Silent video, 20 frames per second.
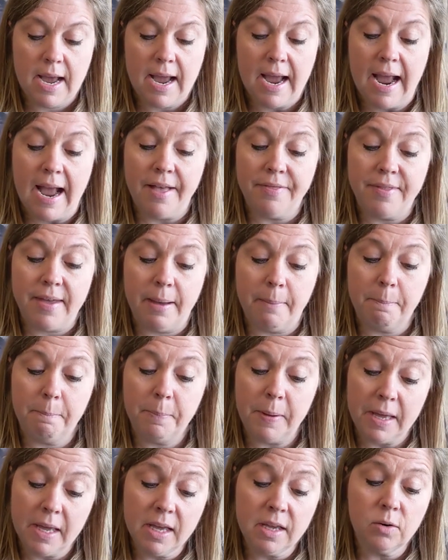and that
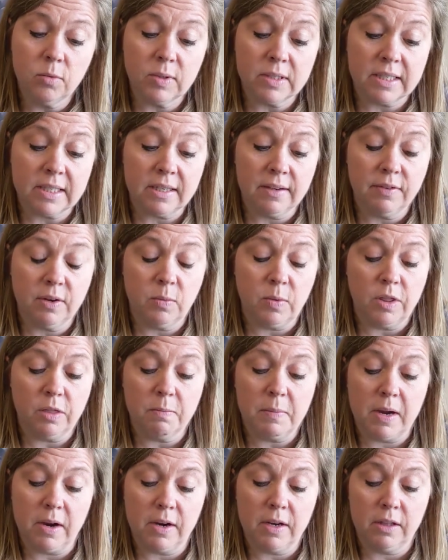Ben was living with
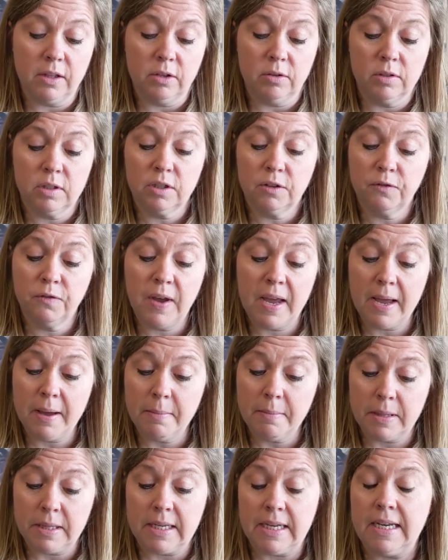Mary Lou's
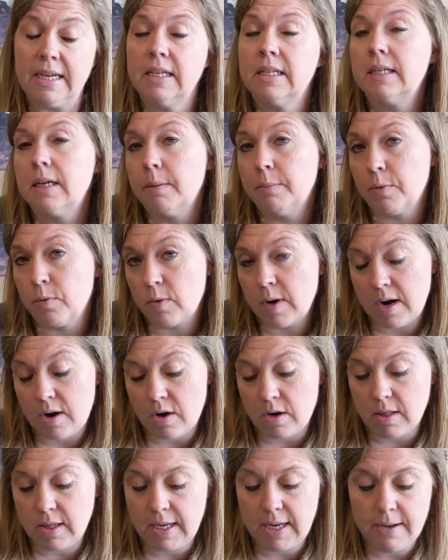family
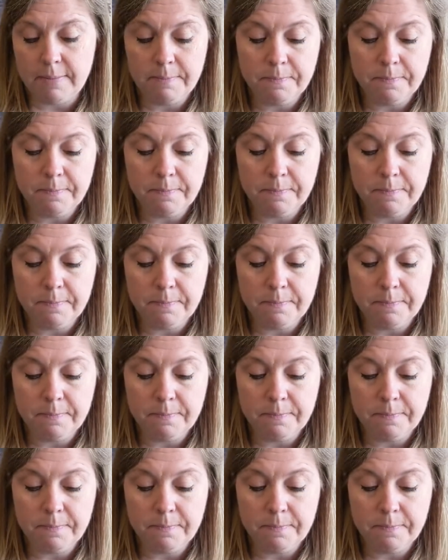temporarily.